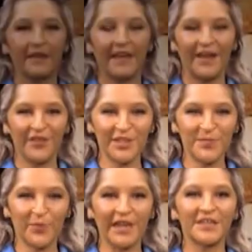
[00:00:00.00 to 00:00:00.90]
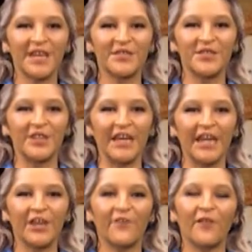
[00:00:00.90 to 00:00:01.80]
And this brings us to the
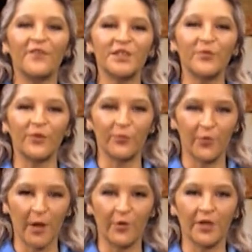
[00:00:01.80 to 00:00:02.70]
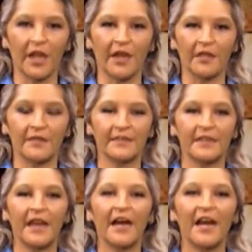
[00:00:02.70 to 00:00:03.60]
end of our visit with Robert Ogata.
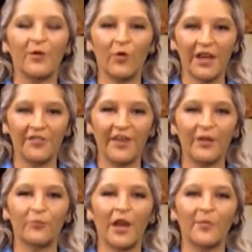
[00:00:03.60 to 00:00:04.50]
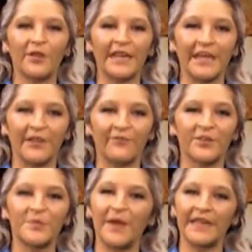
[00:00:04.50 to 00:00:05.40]
I want to thank Robert again for
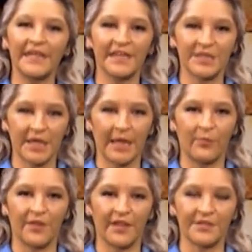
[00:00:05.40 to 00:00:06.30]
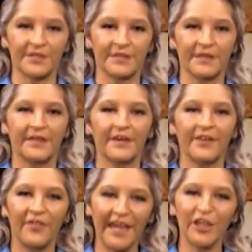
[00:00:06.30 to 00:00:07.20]
spending this time with us.
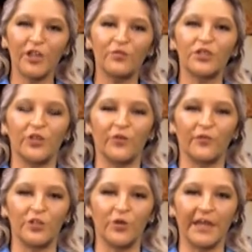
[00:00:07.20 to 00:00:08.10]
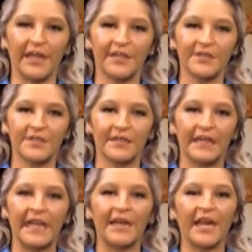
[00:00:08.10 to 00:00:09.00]
Thank you too for joining us,
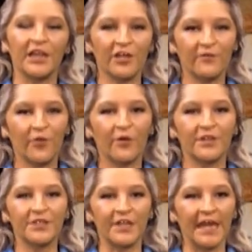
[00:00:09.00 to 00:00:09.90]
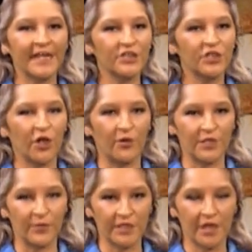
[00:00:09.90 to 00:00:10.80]
and I look forward to the next show
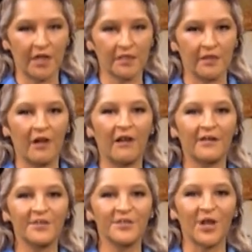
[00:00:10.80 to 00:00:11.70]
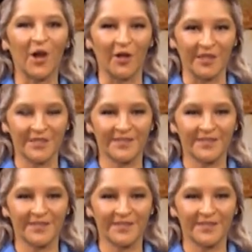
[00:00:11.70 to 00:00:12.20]
as we talk artist to artist.